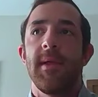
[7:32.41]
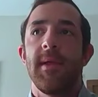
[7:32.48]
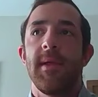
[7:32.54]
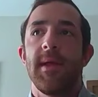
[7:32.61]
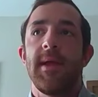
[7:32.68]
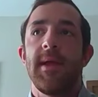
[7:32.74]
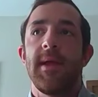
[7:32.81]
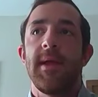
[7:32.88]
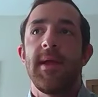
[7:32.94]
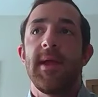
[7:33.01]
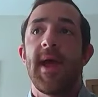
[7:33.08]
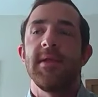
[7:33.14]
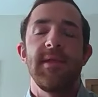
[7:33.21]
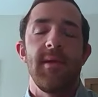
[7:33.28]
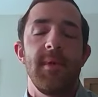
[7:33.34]

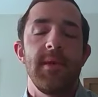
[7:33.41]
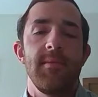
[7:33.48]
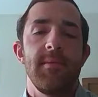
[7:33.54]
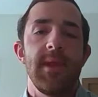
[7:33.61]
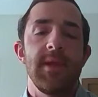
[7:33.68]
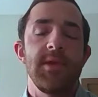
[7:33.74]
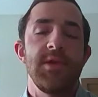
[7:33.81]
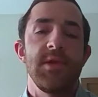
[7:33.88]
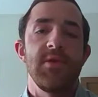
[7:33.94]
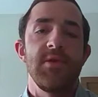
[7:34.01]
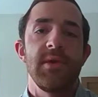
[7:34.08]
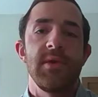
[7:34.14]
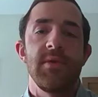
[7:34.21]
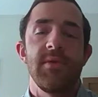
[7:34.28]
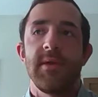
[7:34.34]
exactly the same, but
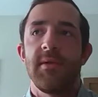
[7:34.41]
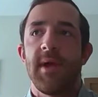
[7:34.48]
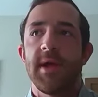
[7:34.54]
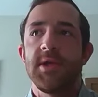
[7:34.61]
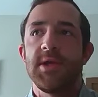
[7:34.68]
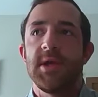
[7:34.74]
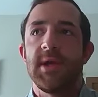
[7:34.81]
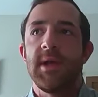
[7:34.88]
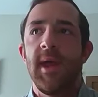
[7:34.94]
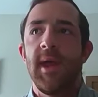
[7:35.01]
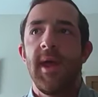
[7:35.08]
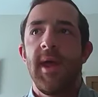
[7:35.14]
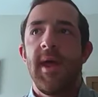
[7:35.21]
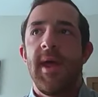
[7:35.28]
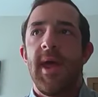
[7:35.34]
they should trend the right
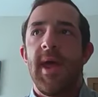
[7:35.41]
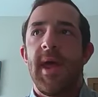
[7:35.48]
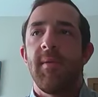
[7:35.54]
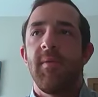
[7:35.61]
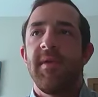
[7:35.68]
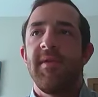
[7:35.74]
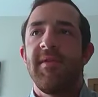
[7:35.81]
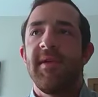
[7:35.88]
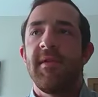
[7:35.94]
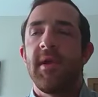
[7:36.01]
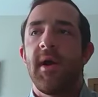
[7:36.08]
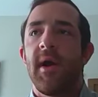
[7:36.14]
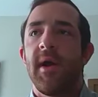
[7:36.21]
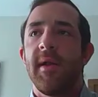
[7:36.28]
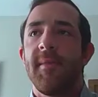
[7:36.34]
direction. And we've
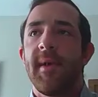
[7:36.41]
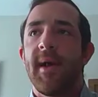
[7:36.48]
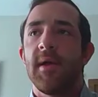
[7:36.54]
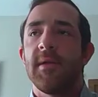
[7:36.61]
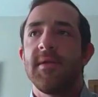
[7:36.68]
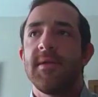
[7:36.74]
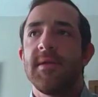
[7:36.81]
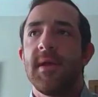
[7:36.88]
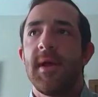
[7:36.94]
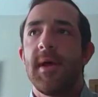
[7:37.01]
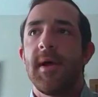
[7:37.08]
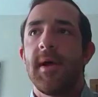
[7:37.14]
even gone about